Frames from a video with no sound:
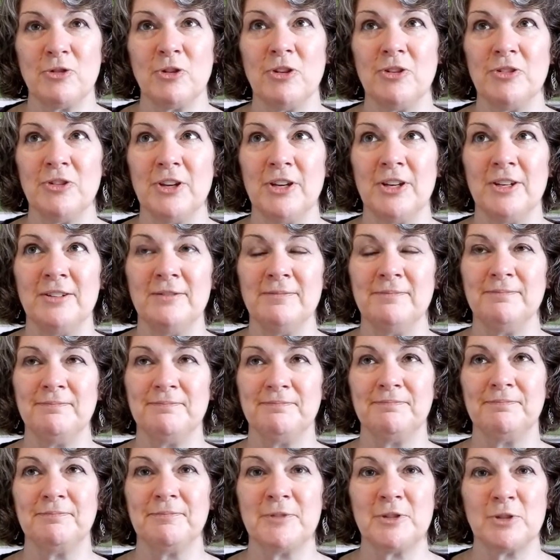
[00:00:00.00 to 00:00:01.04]
drill the
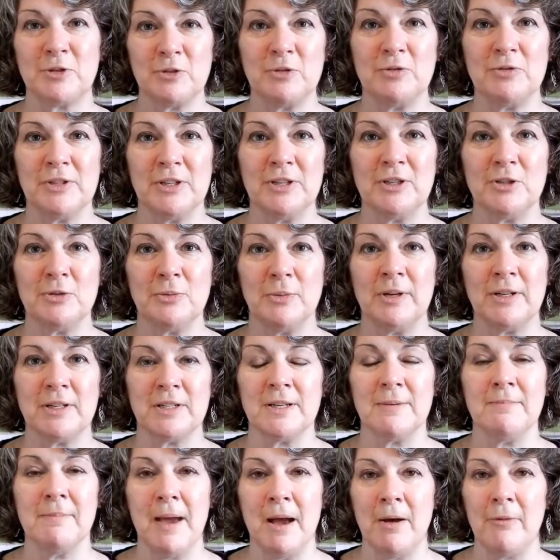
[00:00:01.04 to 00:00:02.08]
screws into it
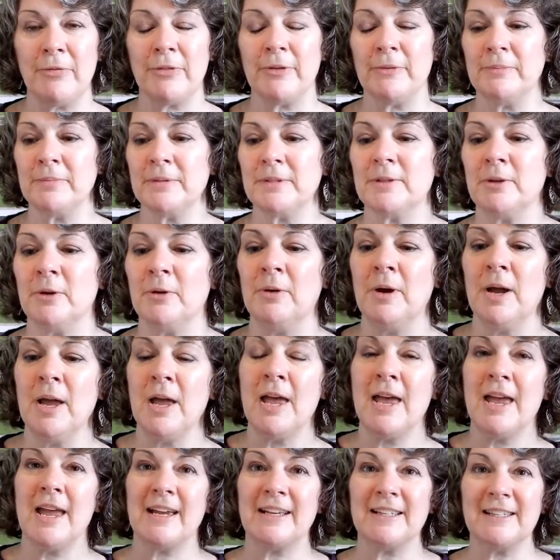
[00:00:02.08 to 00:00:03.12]
to mount them. So
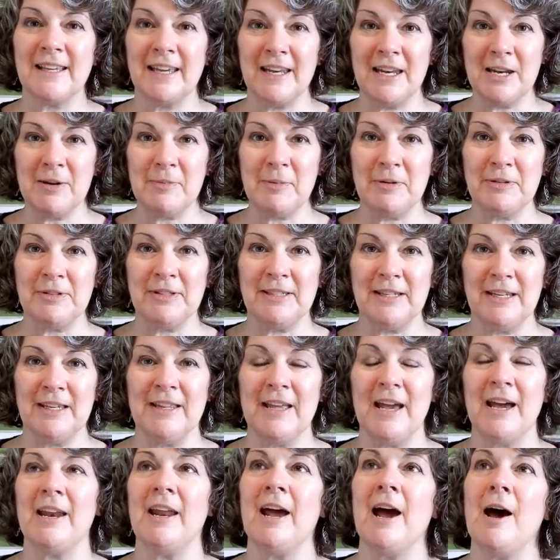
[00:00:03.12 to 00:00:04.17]
excited about
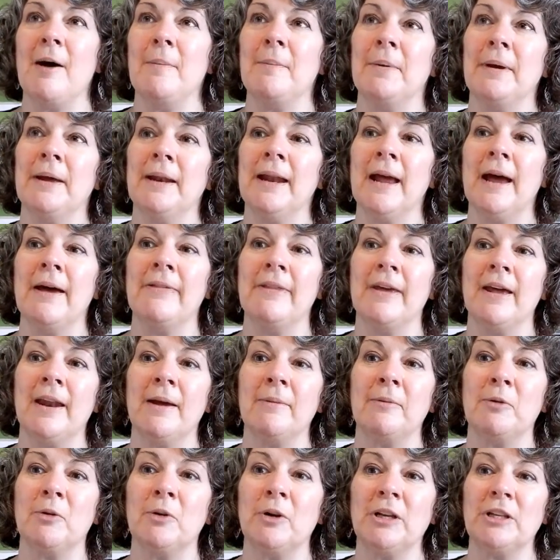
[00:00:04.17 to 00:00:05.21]
seeing that happen. And then
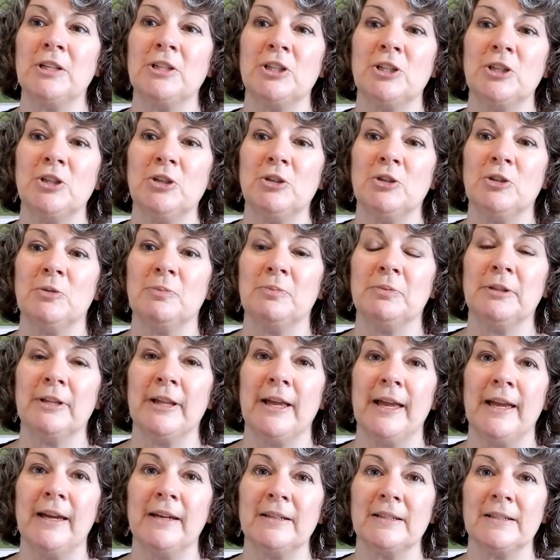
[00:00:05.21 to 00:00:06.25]
I'm going to
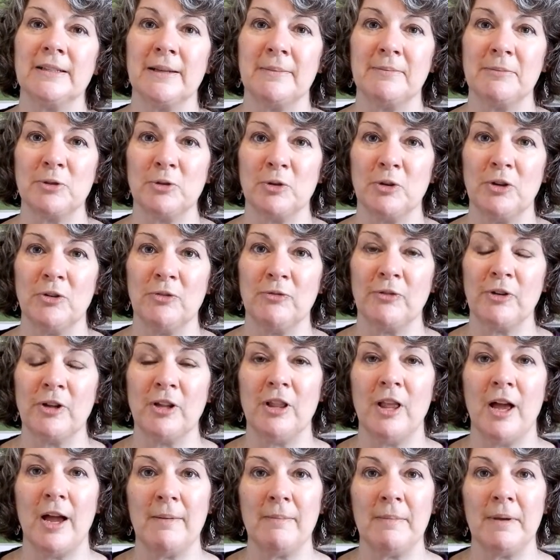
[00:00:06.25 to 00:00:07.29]
plant some sort of
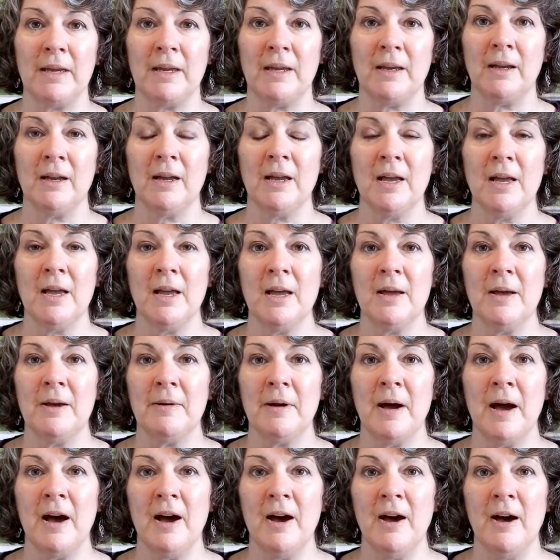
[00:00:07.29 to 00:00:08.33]
climbing
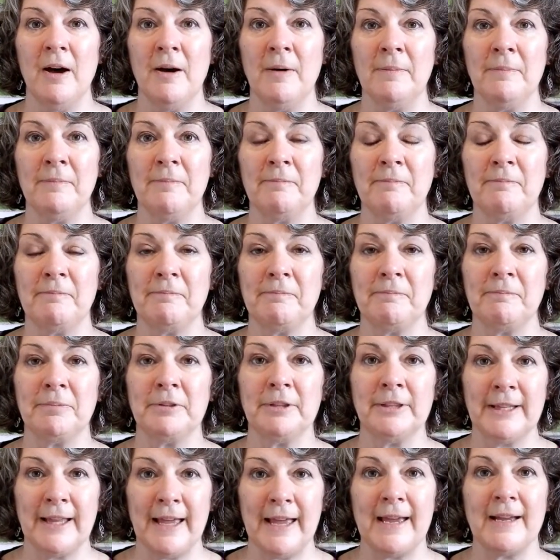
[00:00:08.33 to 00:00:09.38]

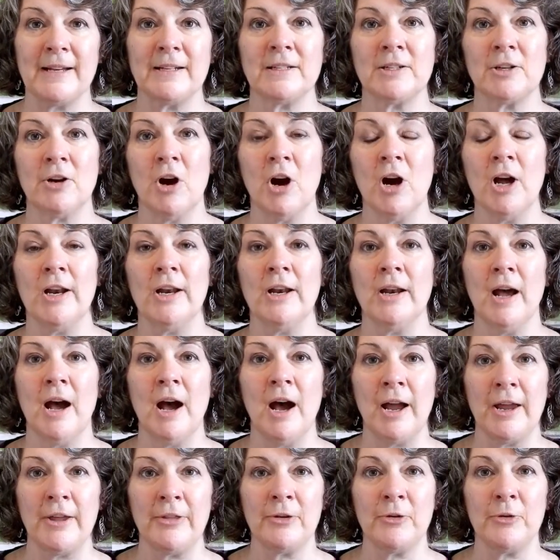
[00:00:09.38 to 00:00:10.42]
plant on
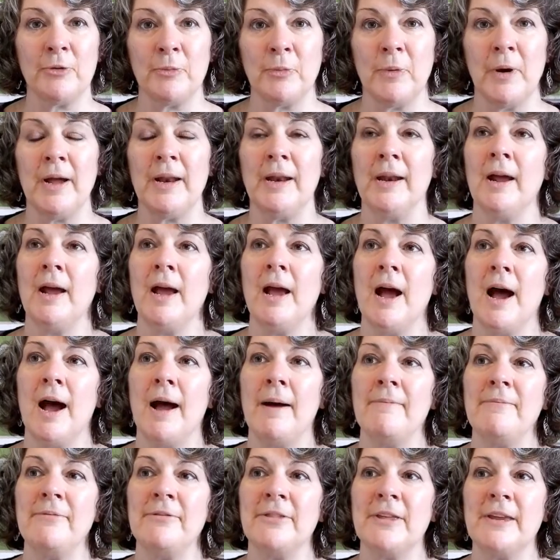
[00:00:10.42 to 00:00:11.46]
either one.
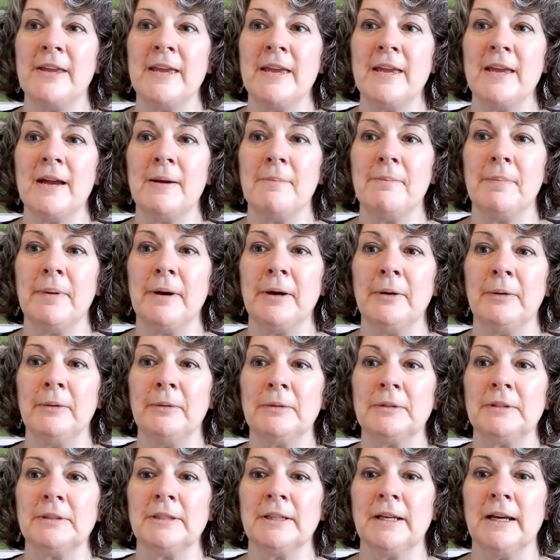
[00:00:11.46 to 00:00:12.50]
I'm thinking
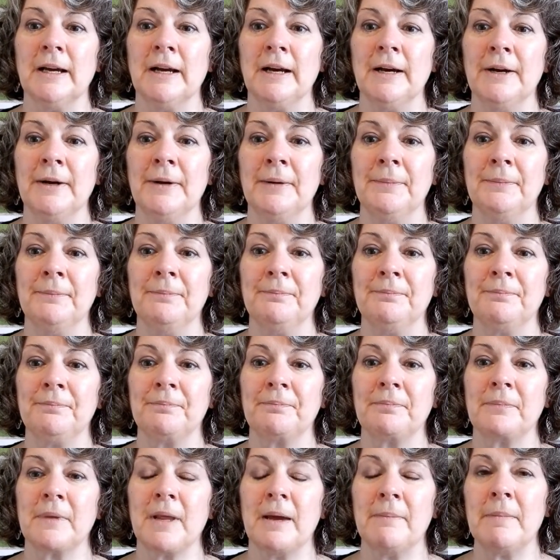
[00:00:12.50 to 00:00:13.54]
about I
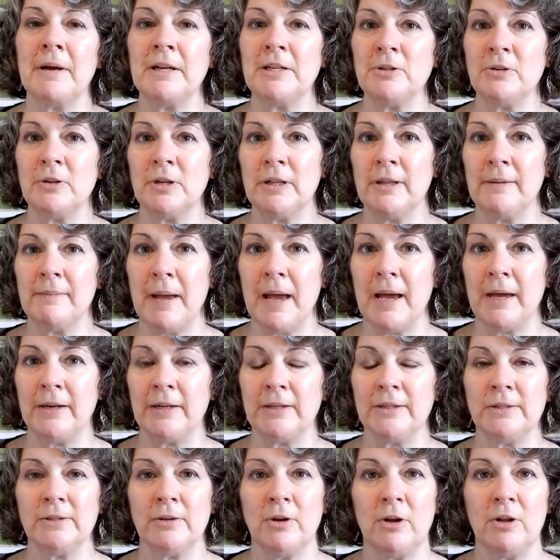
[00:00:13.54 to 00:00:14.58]
might do
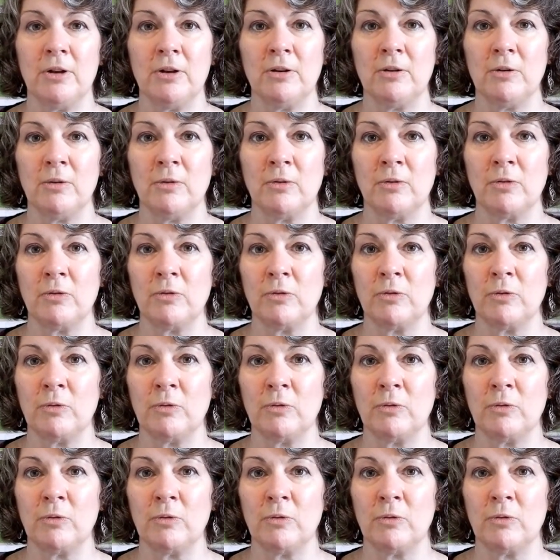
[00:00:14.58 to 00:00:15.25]
clematis on